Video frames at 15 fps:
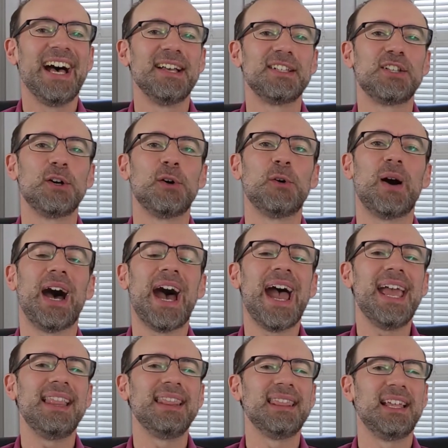So
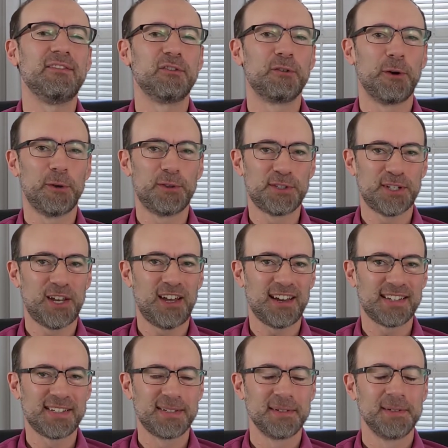I love growth
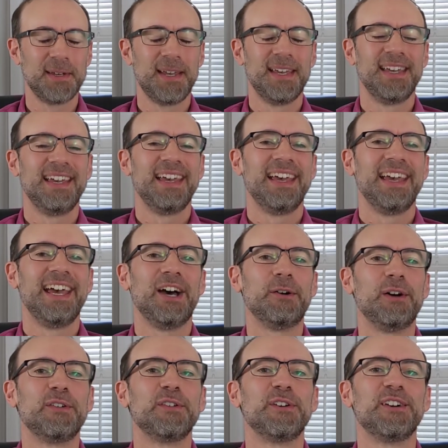stocks.
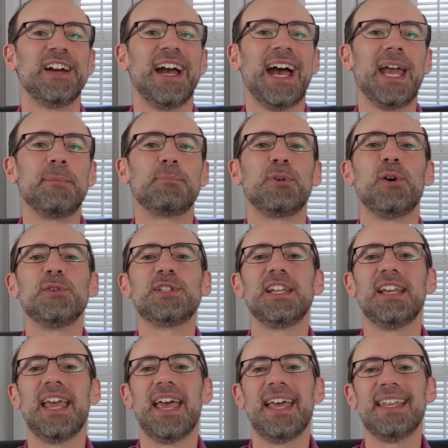However, I approach
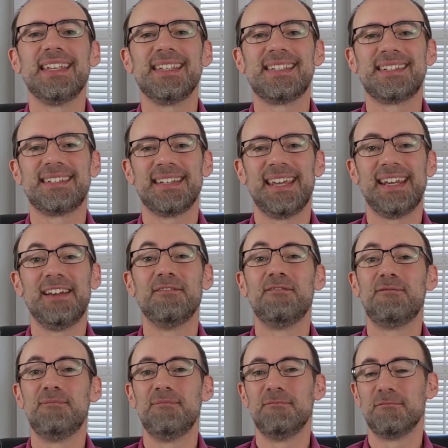it as a
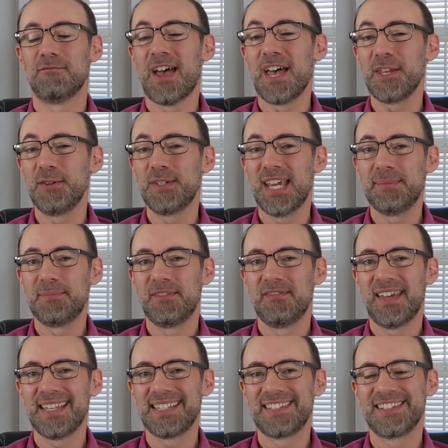value type
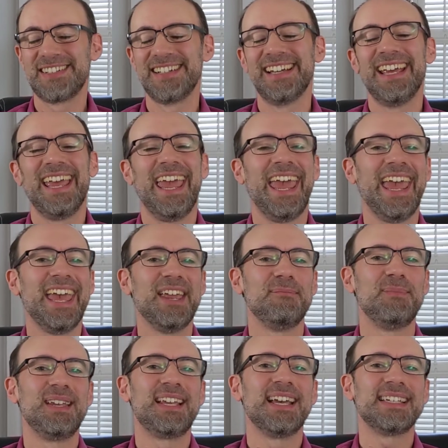investor. And
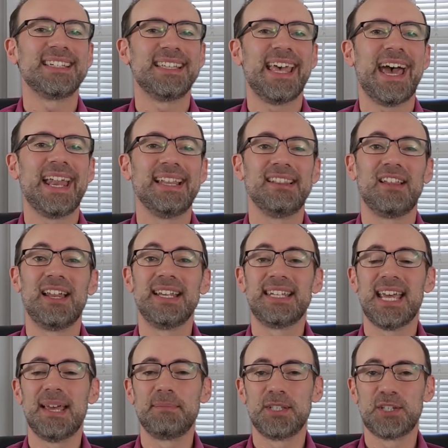because of that, a lot of
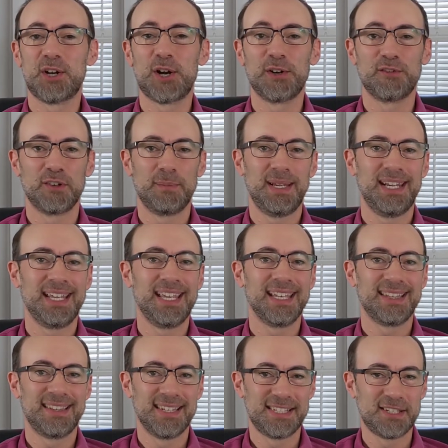times it's hard for me to
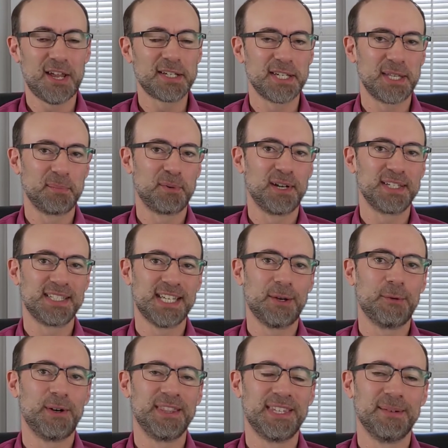get the stocks at the prices I
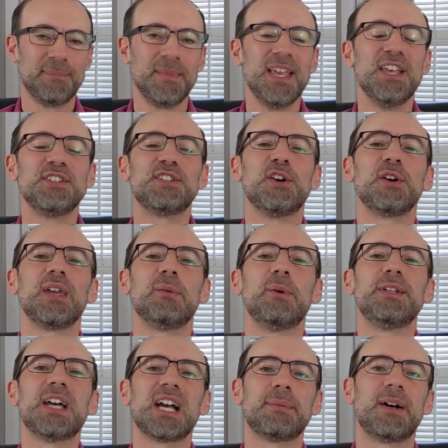want them. So again, when we
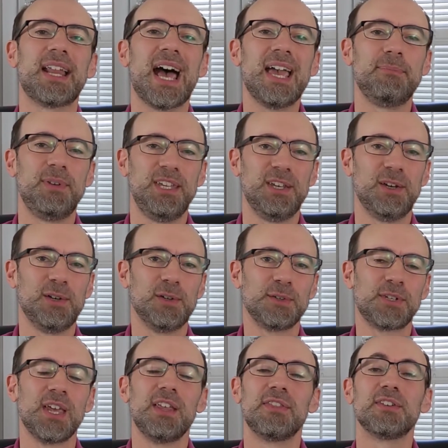talk about
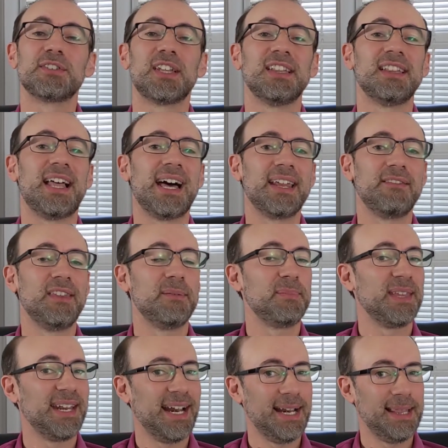IPOs, there's a lot of them
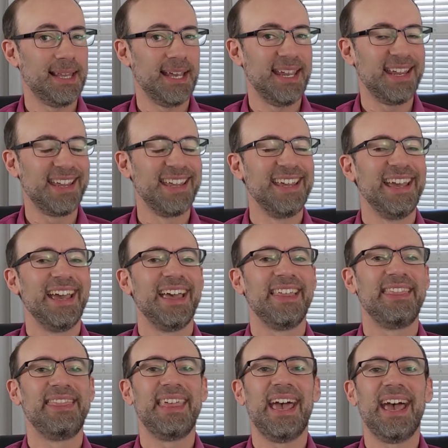that I like
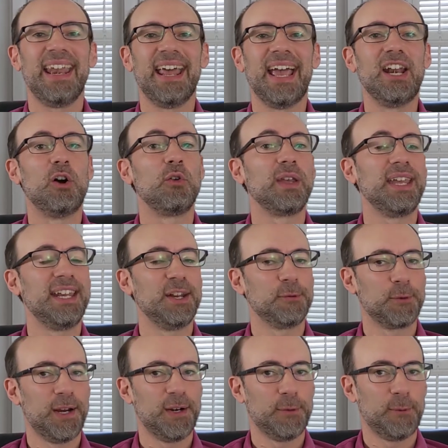that I don't get in
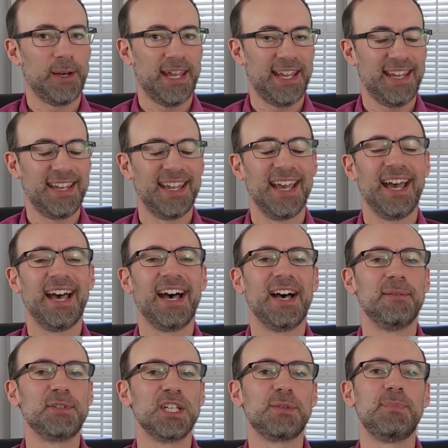right away,
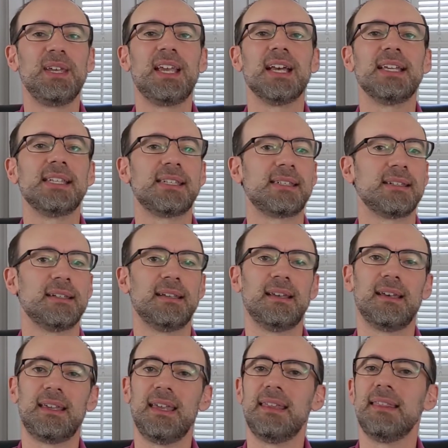just because,
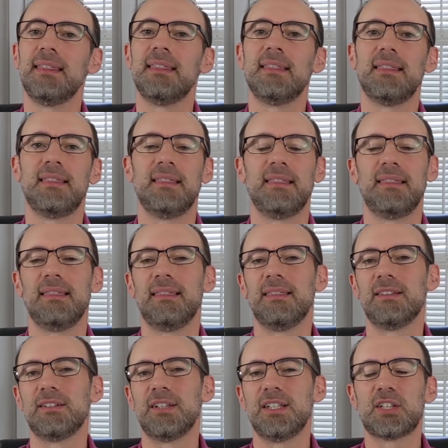again,
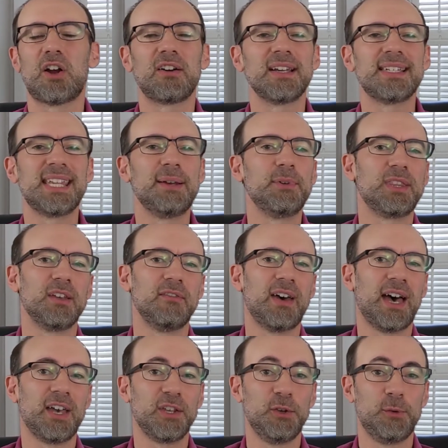it's hard to say what the
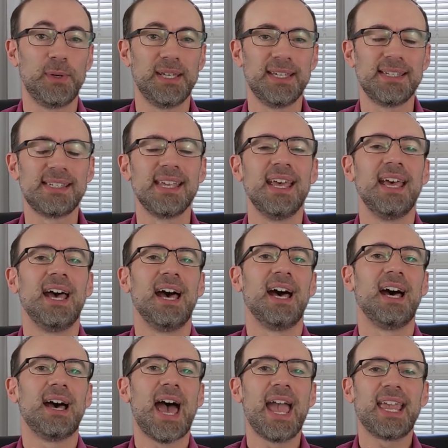value is.
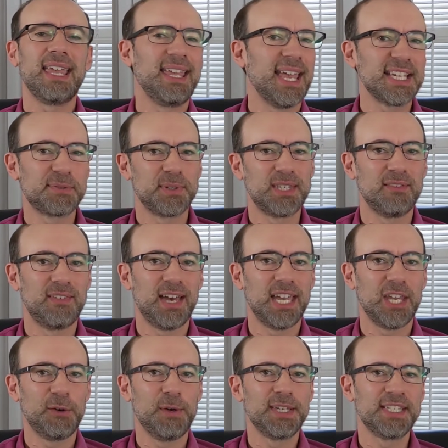I can guess what the
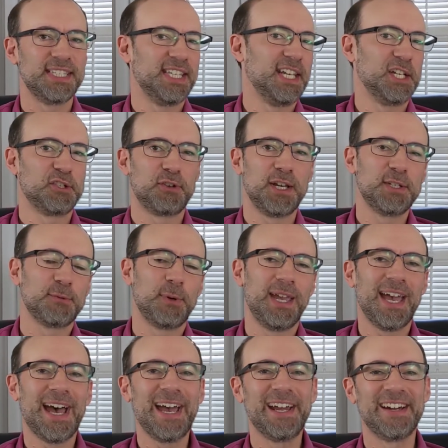value is, and then it trades way
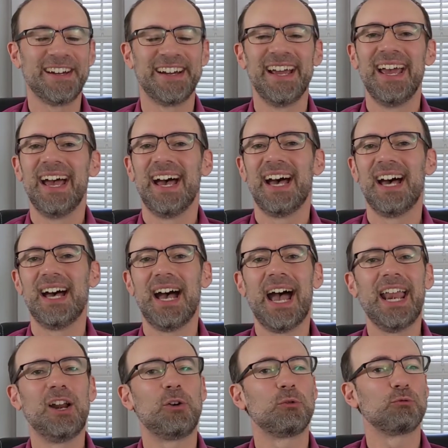higher. I
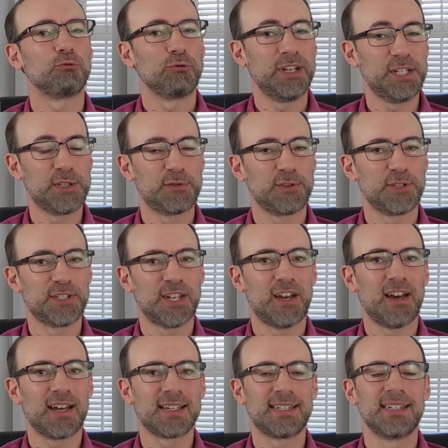don't reach for
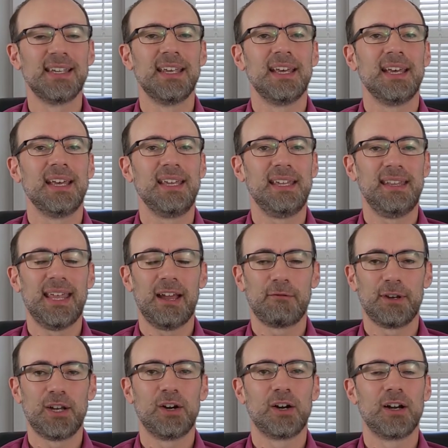stocks in that
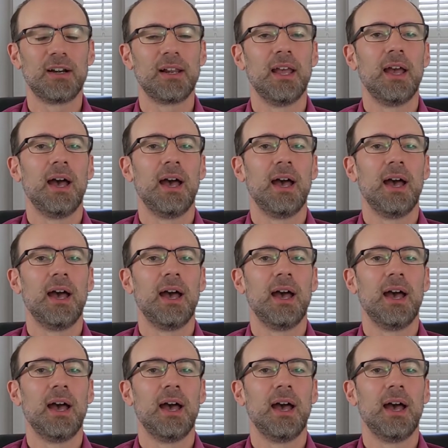regard.